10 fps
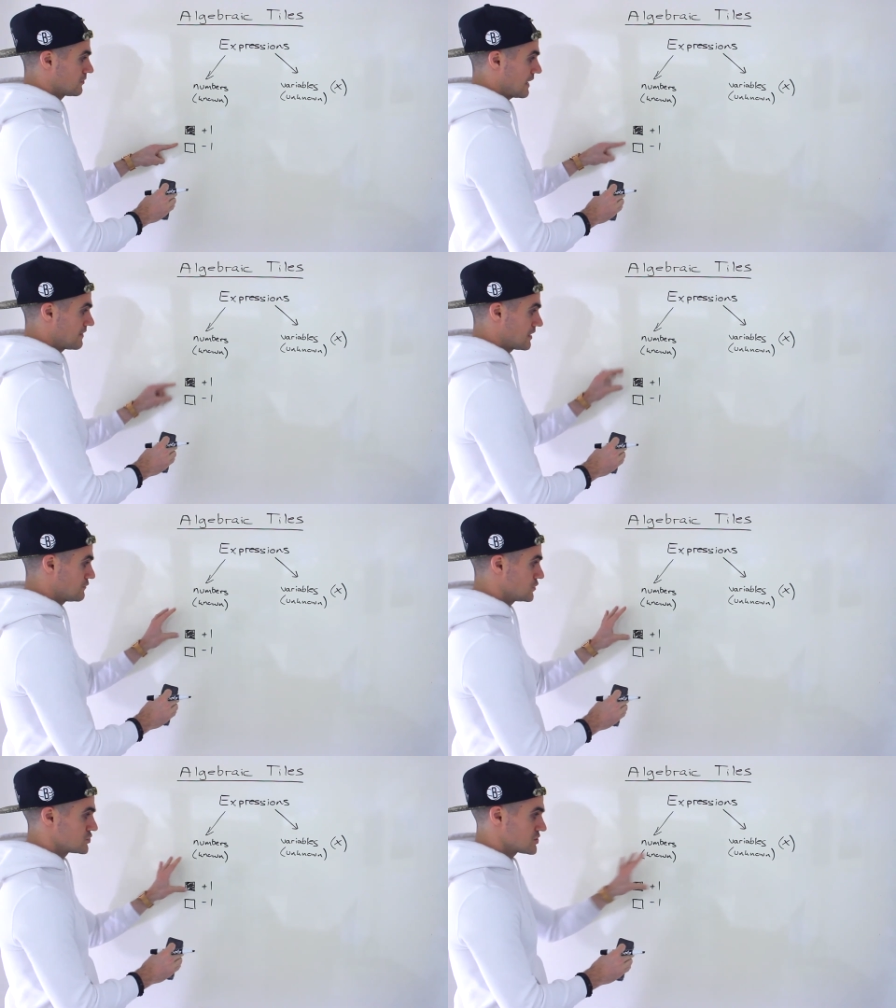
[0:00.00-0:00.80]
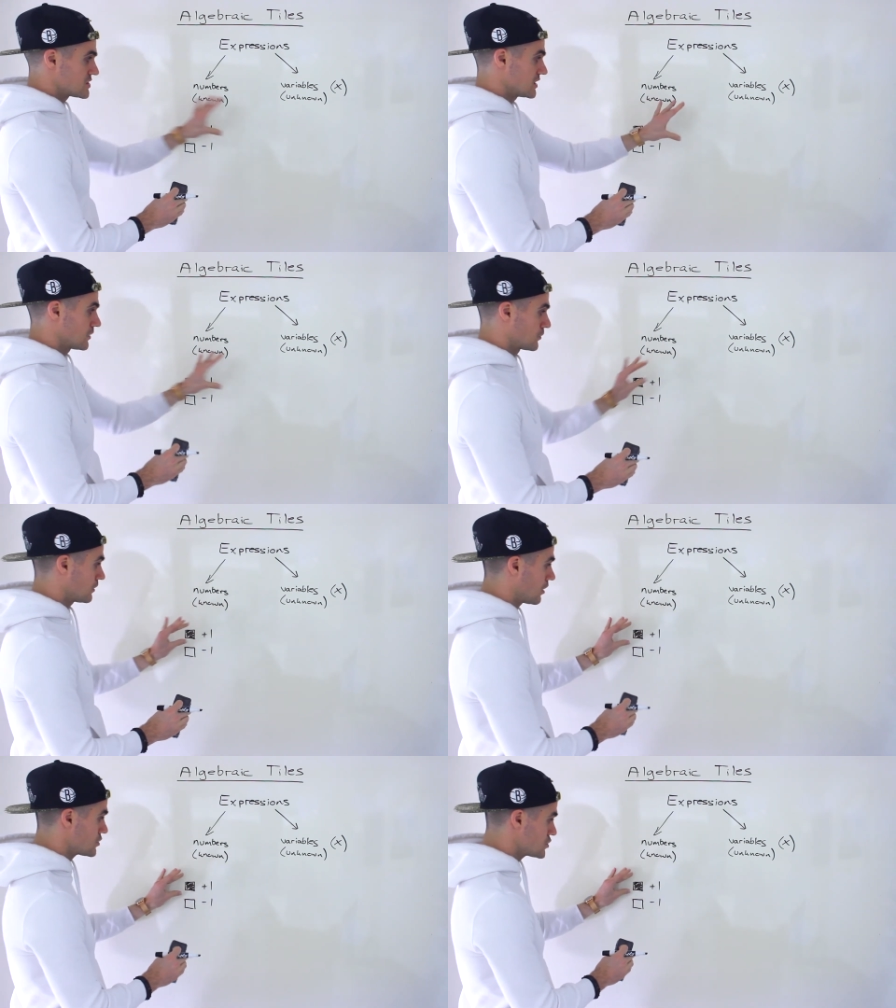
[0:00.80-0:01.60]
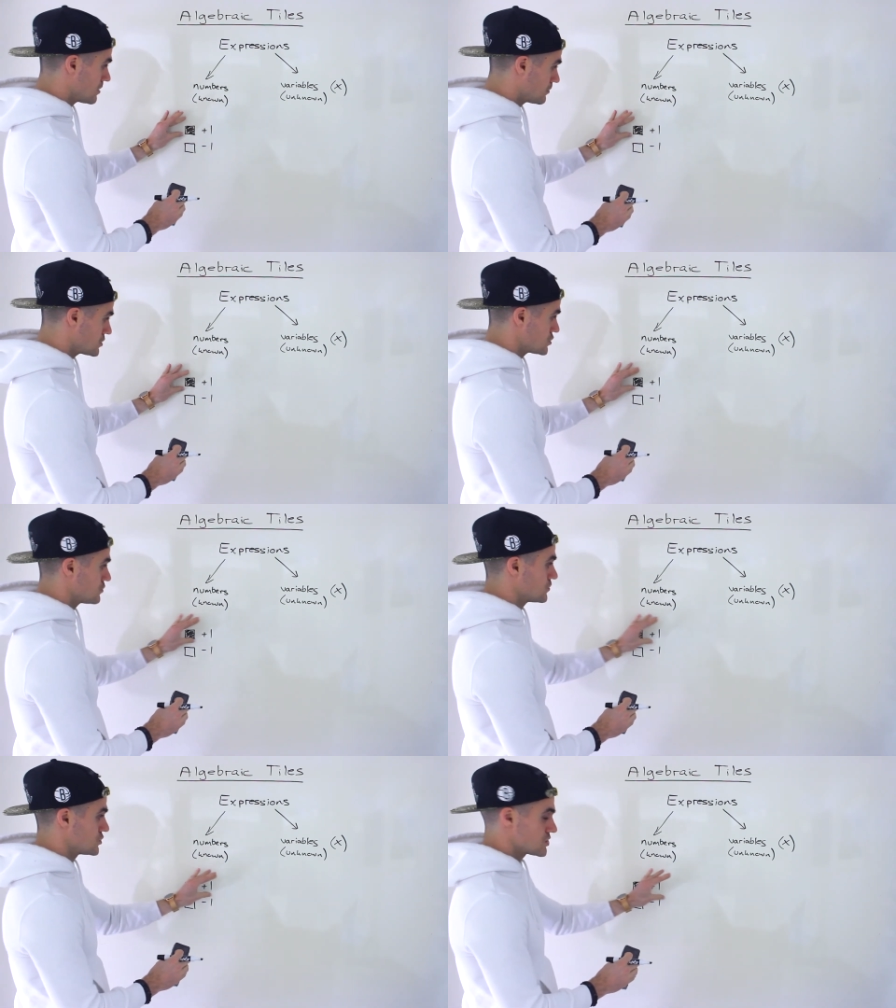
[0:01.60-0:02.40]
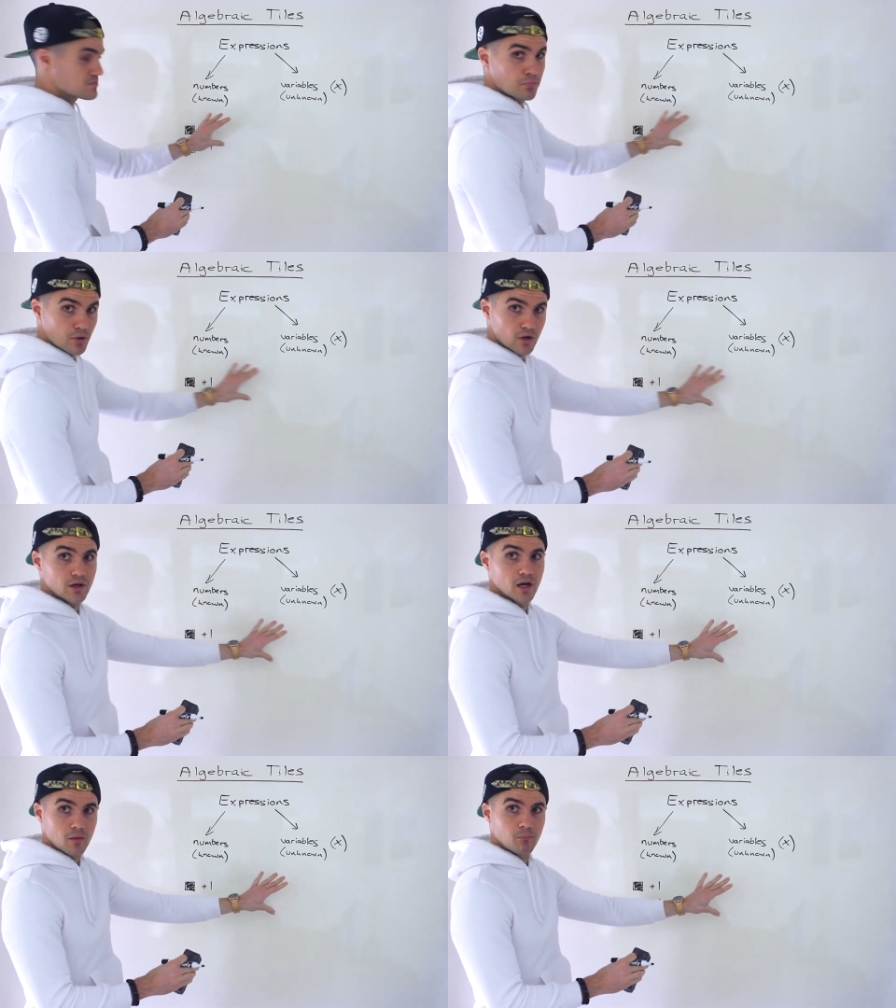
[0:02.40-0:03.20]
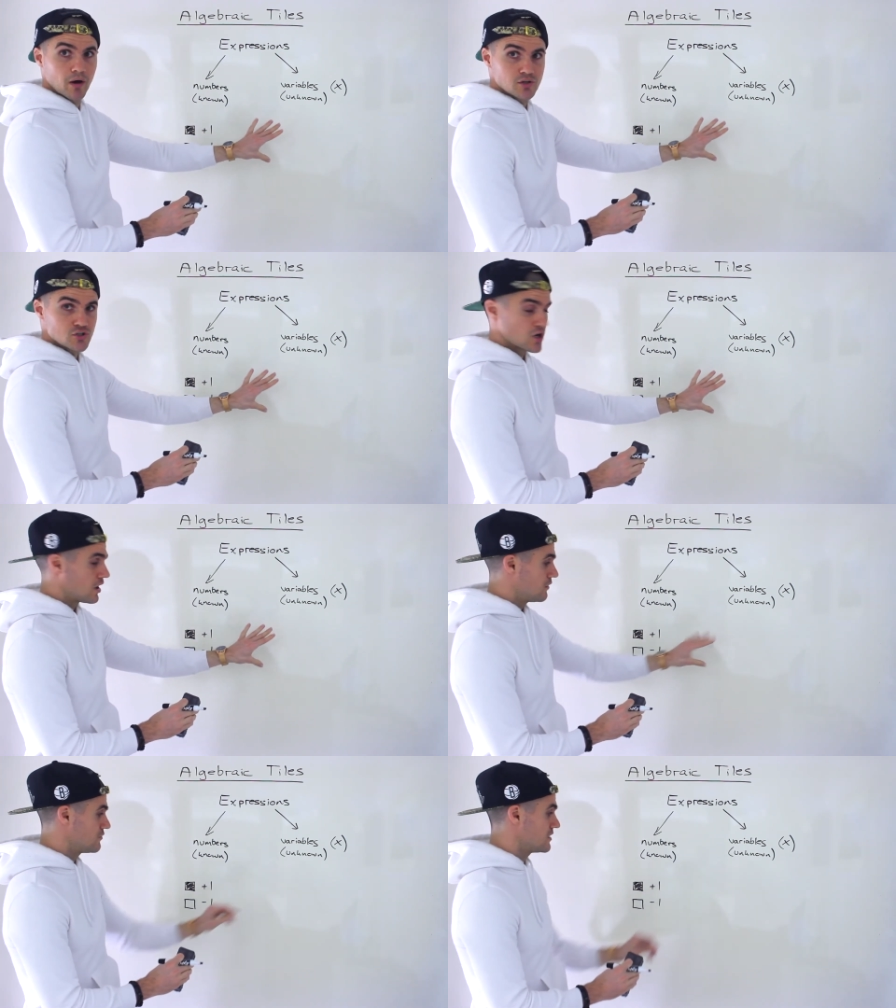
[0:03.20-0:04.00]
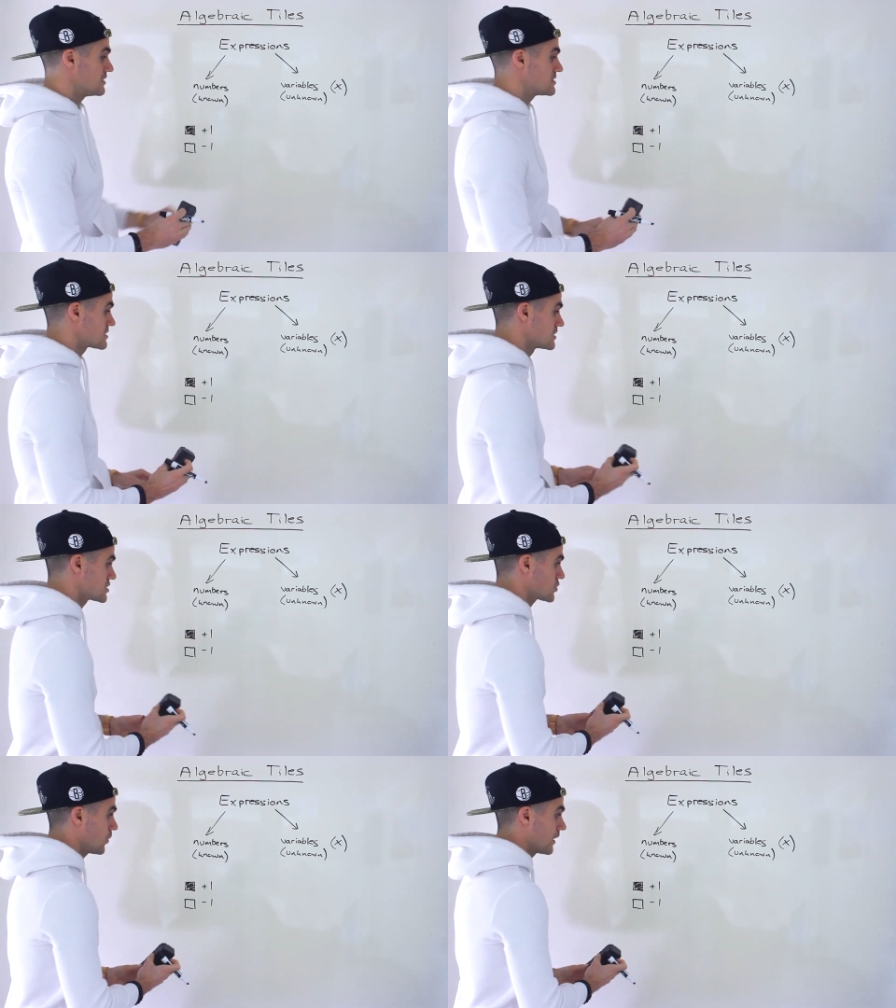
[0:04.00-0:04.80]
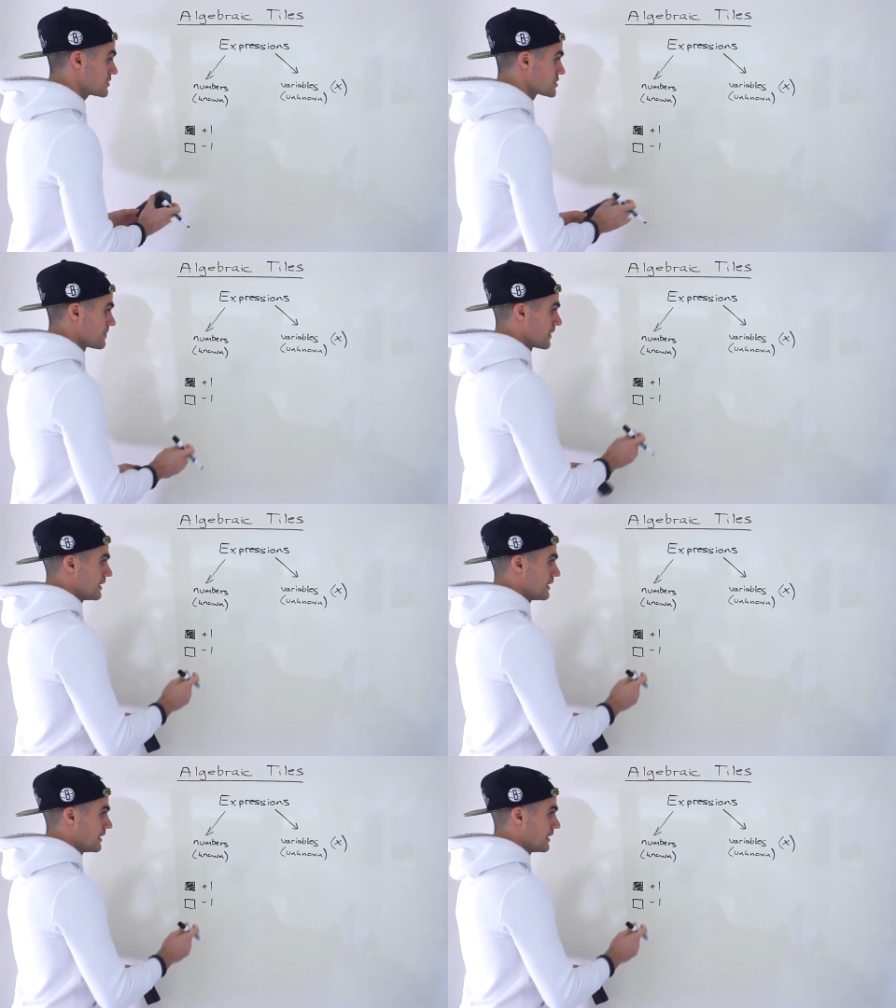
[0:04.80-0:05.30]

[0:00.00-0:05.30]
And then if you're just dealing with large numbers, you would just put a bunch of these squares.